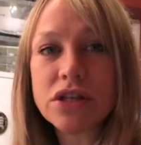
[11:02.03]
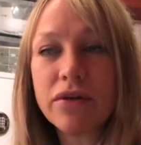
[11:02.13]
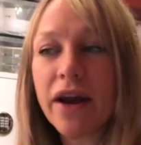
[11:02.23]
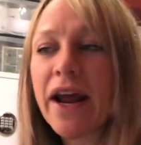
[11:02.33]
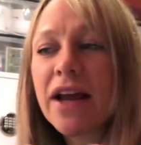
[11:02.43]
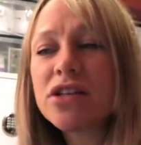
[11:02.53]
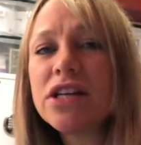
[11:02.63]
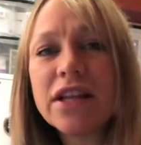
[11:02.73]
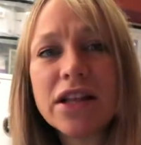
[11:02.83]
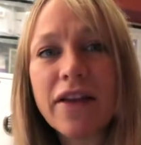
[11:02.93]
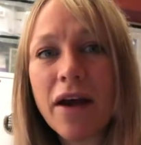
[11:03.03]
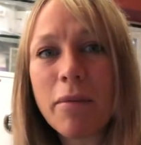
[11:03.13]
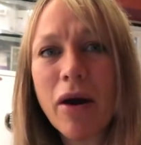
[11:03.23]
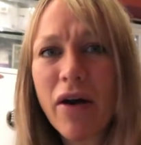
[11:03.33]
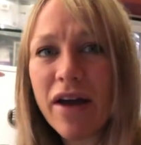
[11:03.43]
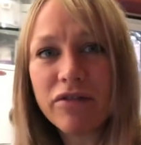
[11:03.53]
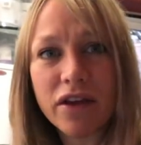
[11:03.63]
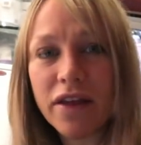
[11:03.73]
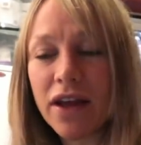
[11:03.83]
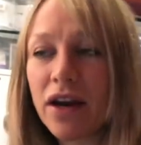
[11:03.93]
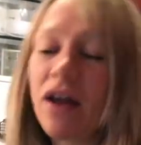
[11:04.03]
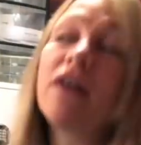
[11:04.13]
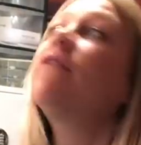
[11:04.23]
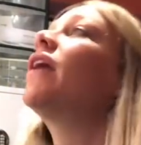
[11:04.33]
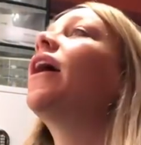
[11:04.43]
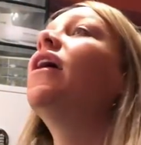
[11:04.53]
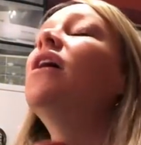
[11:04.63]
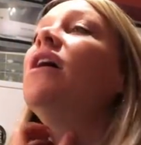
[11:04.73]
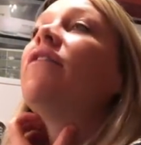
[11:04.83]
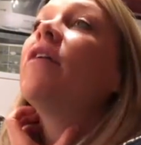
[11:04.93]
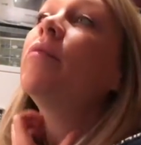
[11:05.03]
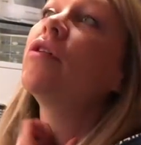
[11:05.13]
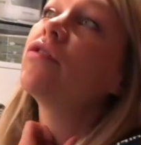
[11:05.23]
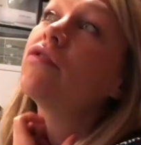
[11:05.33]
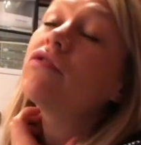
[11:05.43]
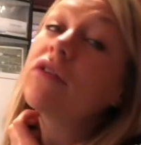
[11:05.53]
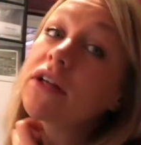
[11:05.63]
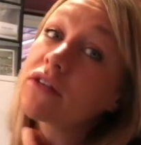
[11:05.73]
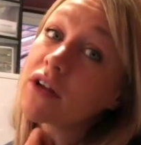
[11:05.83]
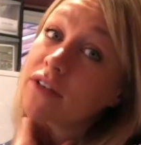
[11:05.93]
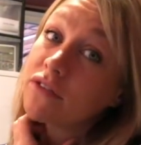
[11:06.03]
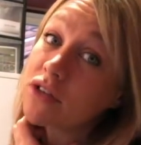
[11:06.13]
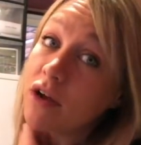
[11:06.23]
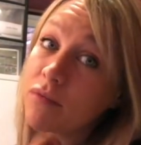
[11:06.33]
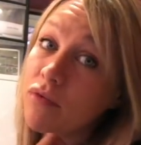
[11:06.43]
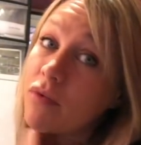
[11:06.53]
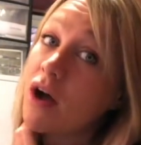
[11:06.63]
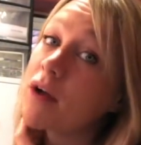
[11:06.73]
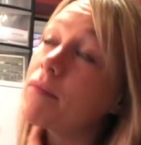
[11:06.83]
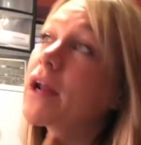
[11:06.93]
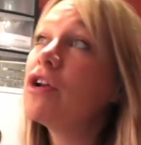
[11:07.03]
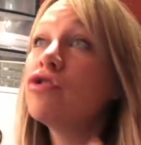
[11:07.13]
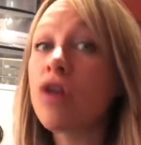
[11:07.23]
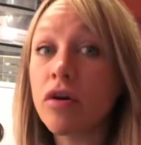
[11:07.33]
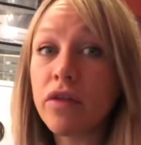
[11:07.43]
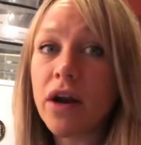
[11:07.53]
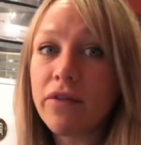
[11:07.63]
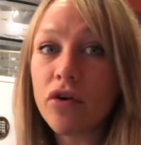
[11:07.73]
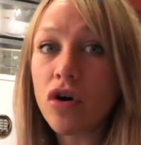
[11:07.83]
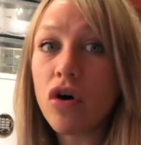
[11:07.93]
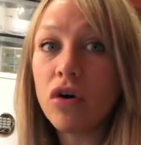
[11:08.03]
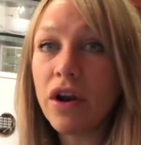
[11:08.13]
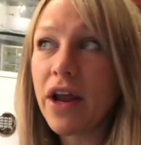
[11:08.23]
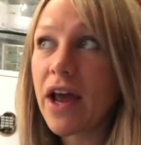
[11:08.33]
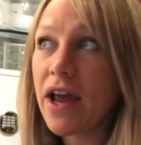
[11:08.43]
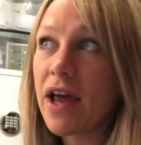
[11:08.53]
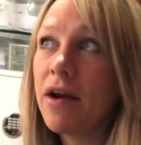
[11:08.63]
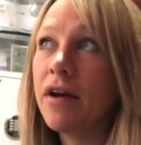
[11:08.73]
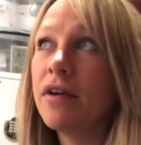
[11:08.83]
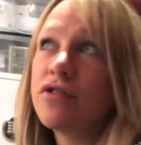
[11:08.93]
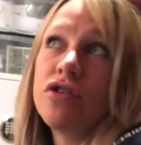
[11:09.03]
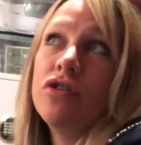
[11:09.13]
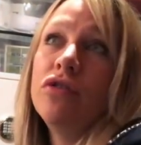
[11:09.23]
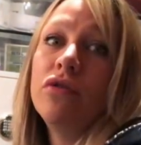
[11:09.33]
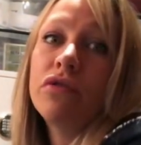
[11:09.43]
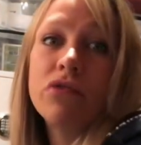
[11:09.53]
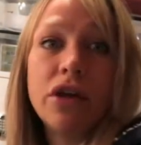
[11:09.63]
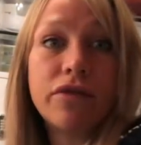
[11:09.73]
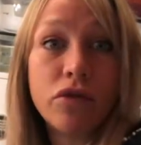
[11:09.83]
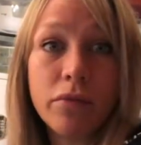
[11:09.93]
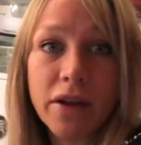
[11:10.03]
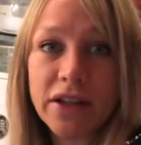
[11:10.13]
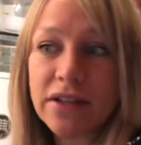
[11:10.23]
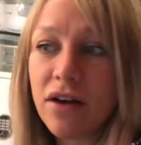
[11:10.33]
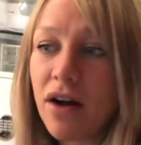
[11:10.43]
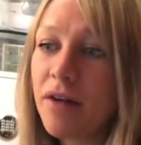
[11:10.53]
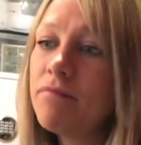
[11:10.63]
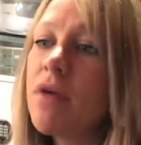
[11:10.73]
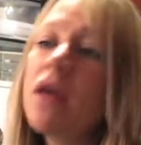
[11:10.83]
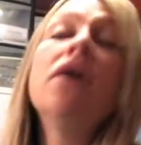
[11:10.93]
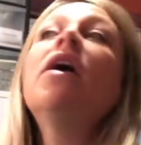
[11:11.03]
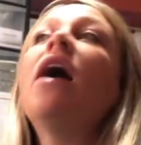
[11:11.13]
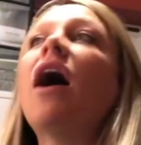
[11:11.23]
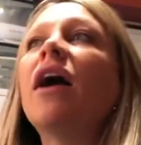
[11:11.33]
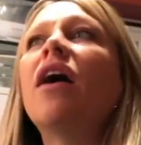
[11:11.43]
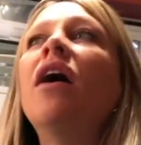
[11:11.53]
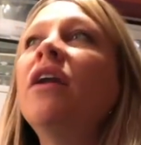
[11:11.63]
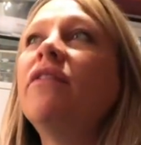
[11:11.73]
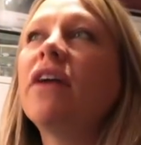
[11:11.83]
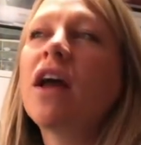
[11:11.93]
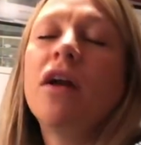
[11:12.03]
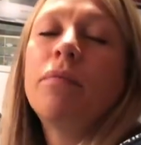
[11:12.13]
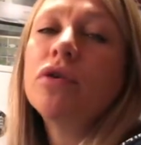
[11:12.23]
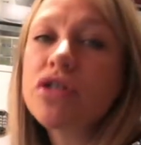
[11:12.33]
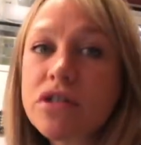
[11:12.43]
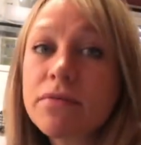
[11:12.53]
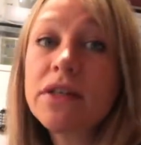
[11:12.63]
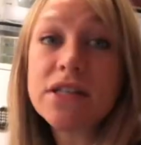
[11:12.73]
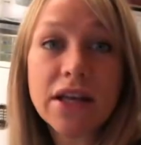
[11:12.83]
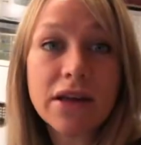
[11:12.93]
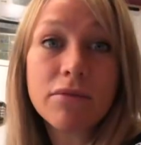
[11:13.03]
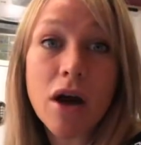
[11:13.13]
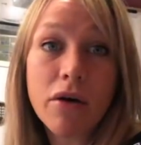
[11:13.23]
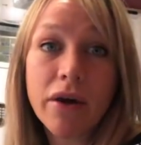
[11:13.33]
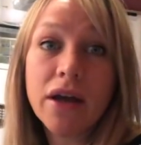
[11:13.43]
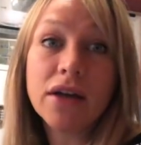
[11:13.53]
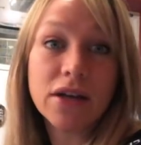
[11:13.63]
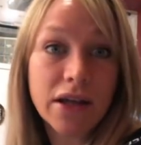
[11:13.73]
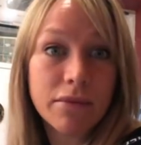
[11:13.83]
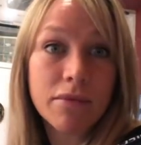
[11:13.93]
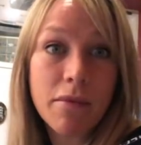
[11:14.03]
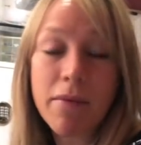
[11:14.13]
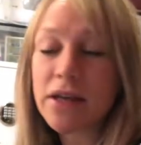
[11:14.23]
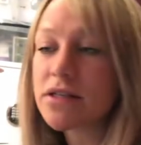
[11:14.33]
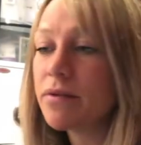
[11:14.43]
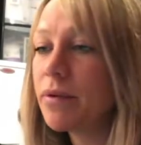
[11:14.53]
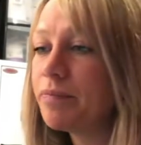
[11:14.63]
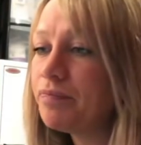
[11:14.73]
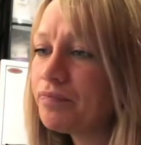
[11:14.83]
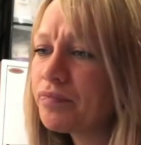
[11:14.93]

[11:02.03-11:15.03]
to, and I actually think that about everything in life, like if I'm going through a really stressful time with work, but I know that I've got a holiday in 2, 3, 4 months' time, it kind of pushes me to keep going and keep the momentum and